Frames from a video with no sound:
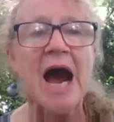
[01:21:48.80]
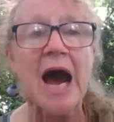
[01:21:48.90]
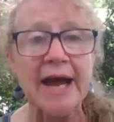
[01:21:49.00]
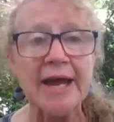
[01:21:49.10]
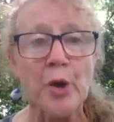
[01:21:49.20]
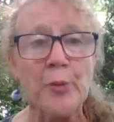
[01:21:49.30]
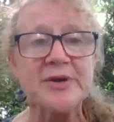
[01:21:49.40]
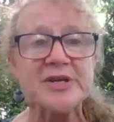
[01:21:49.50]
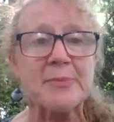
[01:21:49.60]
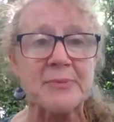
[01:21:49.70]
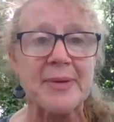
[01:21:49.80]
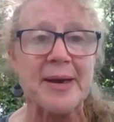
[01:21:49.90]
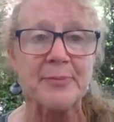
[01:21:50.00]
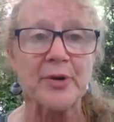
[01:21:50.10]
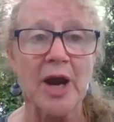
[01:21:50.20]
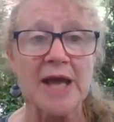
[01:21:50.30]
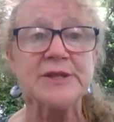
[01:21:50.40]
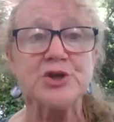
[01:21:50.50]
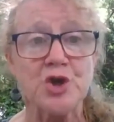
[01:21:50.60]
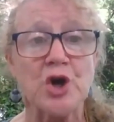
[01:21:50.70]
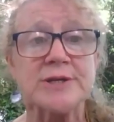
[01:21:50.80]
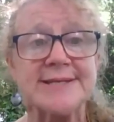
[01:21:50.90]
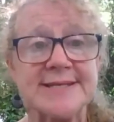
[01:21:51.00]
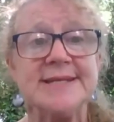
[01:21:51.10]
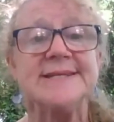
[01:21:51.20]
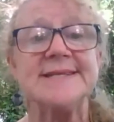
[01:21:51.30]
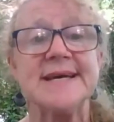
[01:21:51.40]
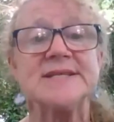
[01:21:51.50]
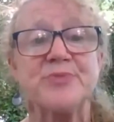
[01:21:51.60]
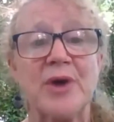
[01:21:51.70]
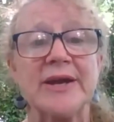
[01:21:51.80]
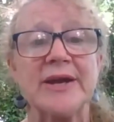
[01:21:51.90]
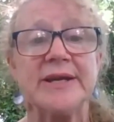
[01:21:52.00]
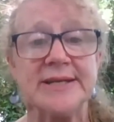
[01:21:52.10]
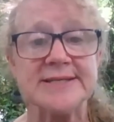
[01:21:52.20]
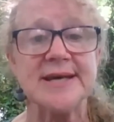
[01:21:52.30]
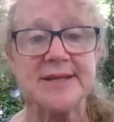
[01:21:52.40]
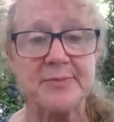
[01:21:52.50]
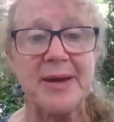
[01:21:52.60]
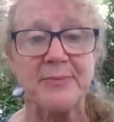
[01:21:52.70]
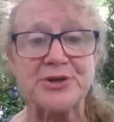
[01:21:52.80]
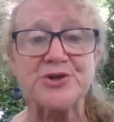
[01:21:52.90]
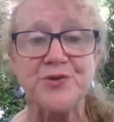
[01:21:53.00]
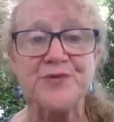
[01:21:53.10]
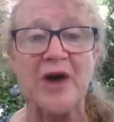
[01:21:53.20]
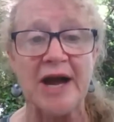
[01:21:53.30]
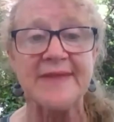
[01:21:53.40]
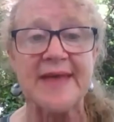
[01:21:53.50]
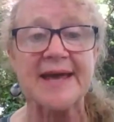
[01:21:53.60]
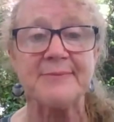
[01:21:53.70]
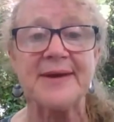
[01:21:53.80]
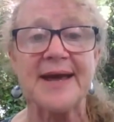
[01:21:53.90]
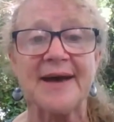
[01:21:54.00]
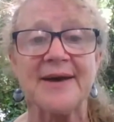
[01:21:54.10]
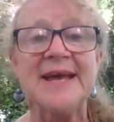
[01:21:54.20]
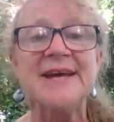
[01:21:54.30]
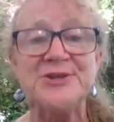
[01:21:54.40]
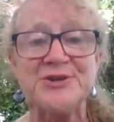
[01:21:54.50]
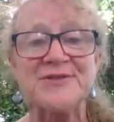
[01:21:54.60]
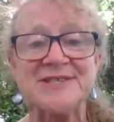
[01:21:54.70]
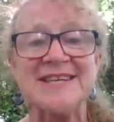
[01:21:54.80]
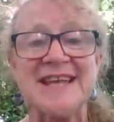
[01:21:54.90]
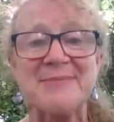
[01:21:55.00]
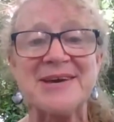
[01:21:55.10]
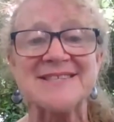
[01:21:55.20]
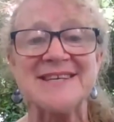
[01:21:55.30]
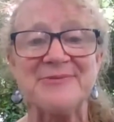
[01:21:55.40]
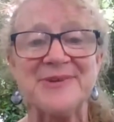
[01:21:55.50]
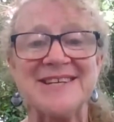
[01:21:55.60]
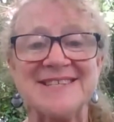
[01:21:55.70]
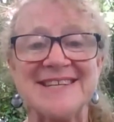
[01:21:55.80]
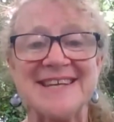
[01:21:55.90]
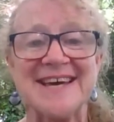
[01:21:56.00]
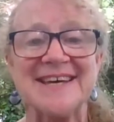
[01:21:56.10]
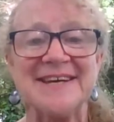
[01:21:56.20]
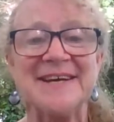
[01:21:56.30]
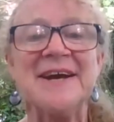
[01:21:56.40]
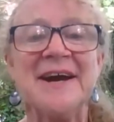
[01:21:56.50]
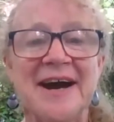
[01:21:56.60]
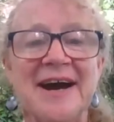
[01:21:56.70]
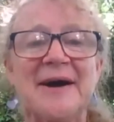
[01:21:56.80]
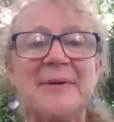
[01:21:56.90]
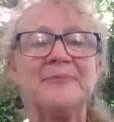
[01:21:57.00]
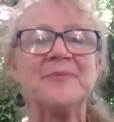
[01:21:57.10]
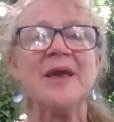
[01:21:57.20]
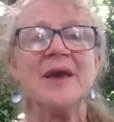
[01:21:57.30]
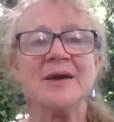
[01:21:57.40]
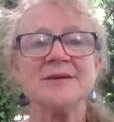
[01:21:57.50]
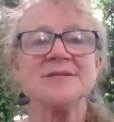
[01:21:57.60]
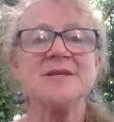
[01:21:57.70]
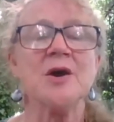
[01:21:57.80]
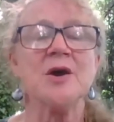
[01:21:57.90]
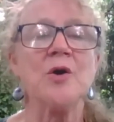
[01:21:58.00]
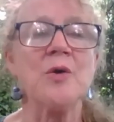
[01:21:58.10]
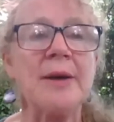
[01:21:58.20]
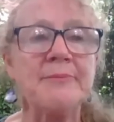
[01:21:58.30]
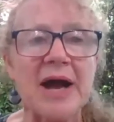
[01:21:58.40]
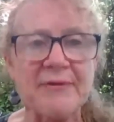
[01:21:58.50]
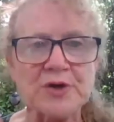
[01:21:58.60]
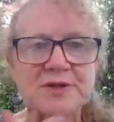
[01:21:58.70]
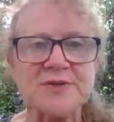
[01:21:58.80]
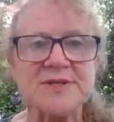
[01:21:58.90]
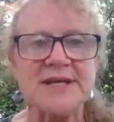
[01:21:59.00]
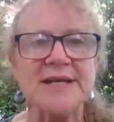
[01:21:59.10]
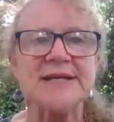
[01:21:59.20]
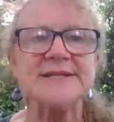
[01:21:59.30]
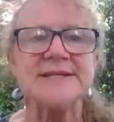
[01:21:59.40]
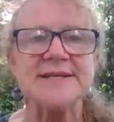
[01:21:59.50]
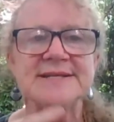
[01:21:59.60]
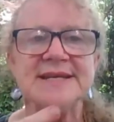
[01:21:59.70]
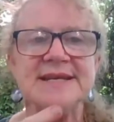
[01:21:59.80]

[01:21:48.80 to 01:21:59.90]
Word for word: I opened up a pepper and the darn seeds had sprouted inside the pepper. Did you find that out? Did you ever see that, Maxine, when it did that? Um, so um, I've also seen it in seen